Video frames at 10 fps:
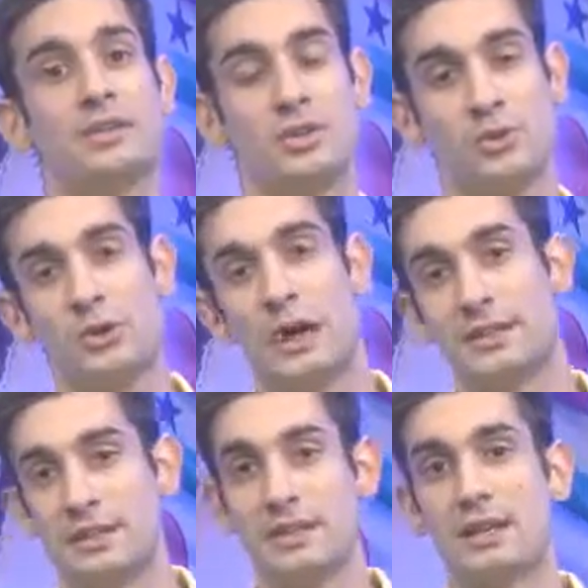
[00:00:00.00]
who
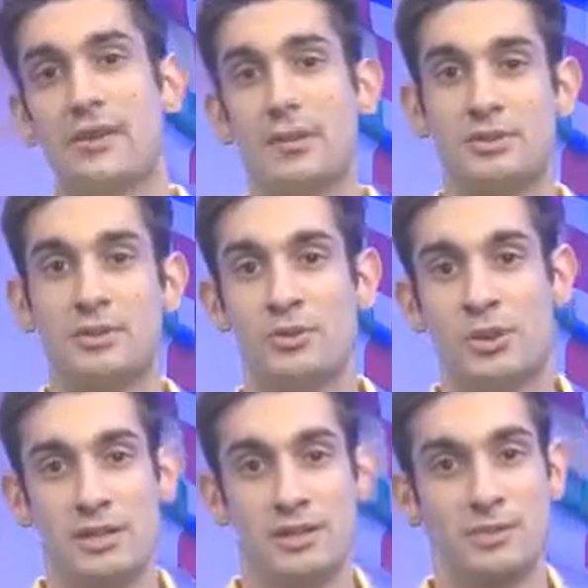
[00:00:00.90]
didn't live up to
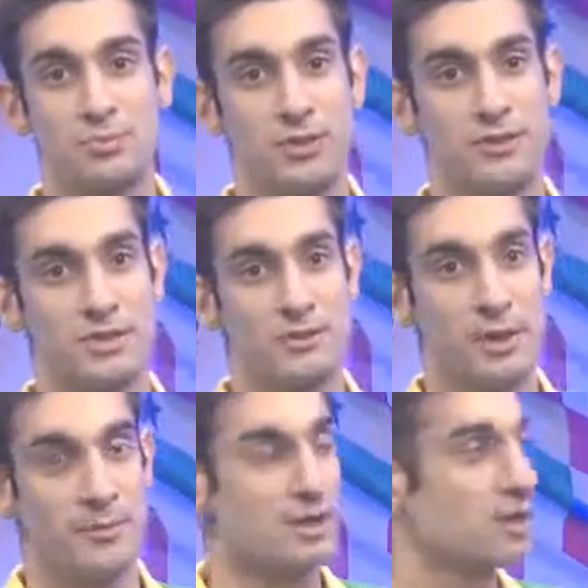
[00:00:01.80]
his
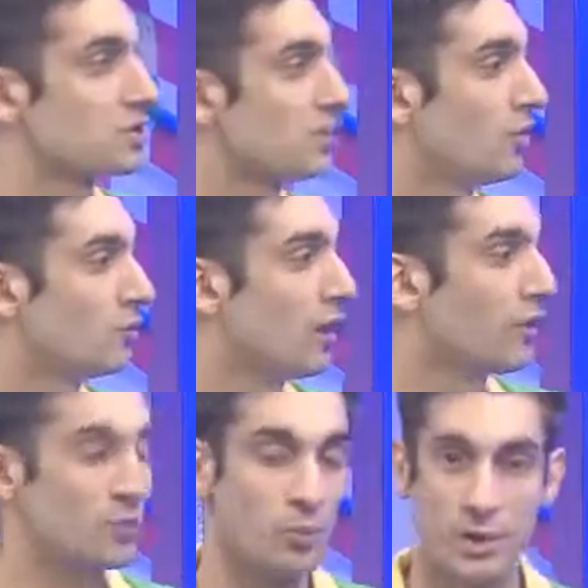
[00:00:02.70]
reputation all
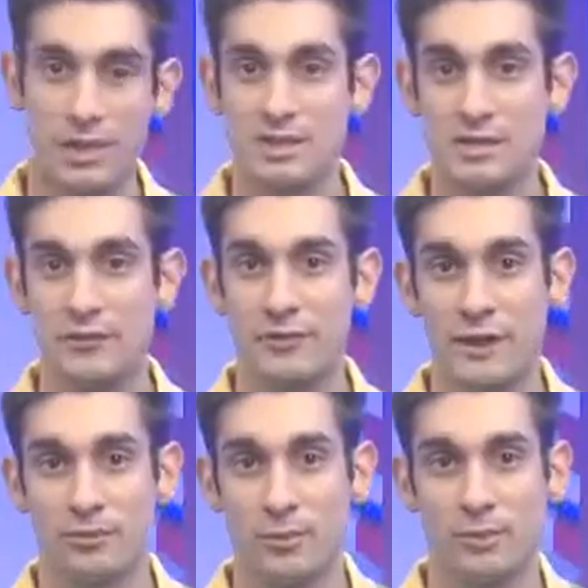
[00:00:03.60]
round was, in
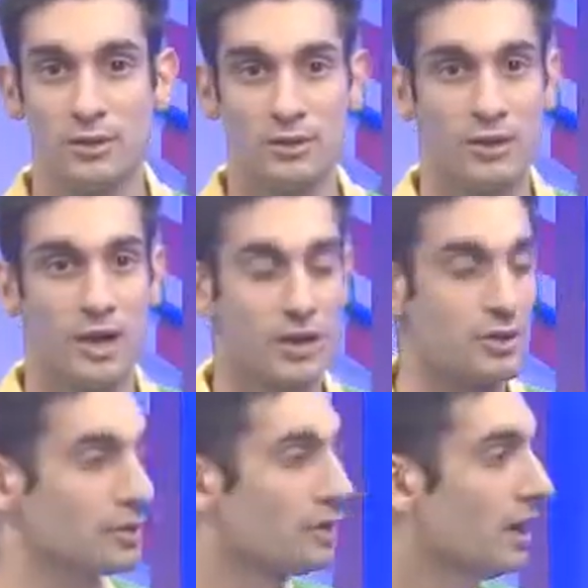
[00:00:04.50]
fact, Romelu
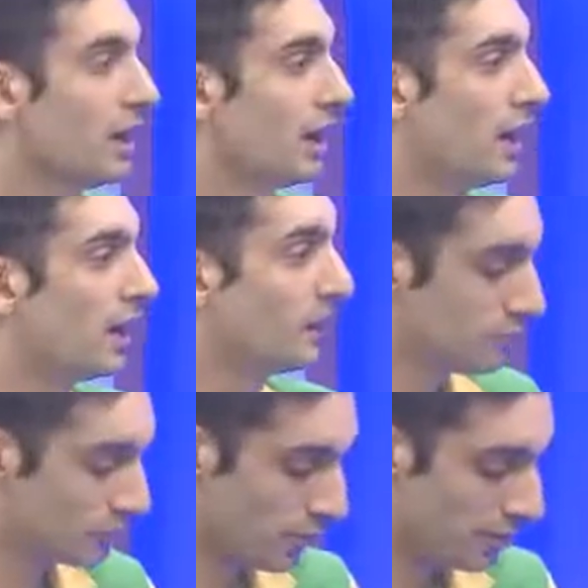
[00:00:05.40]
Lukaku.
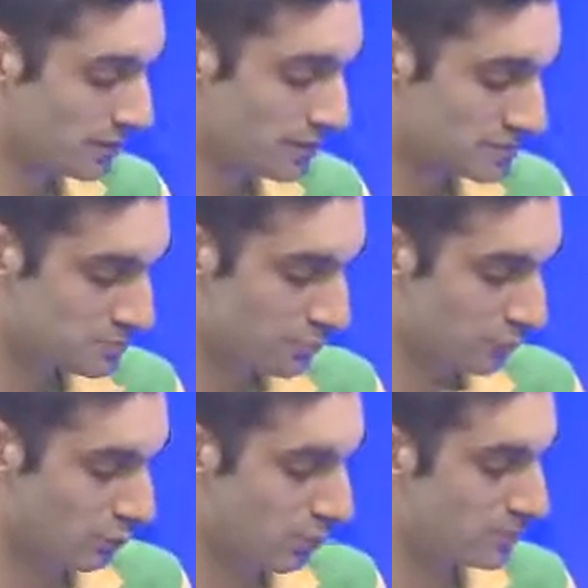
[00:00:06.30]
Raman, his
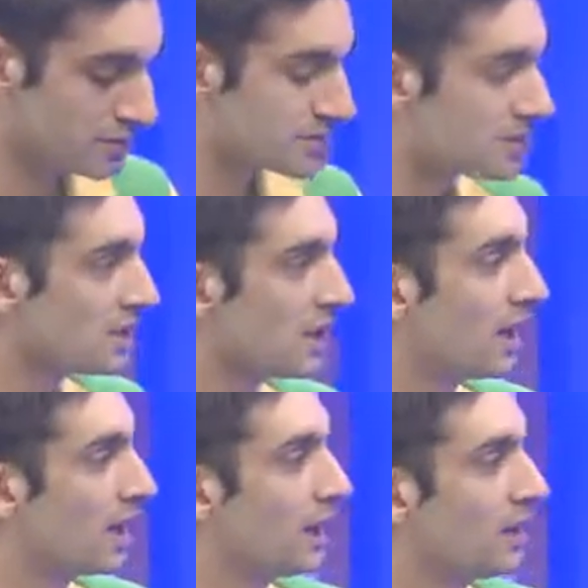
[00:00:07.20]
performance
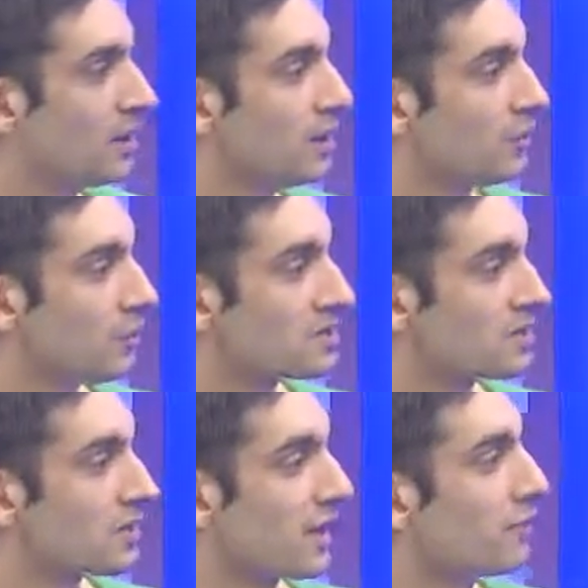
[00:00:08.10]

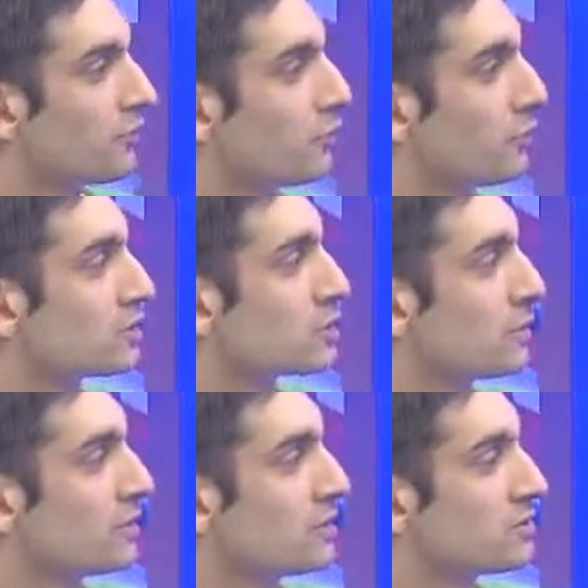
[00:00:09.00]
wasn't that which
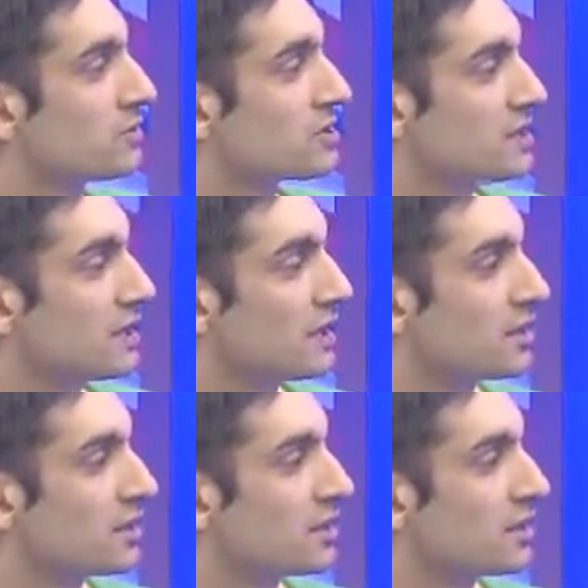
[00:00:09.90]
we've been used to seeing in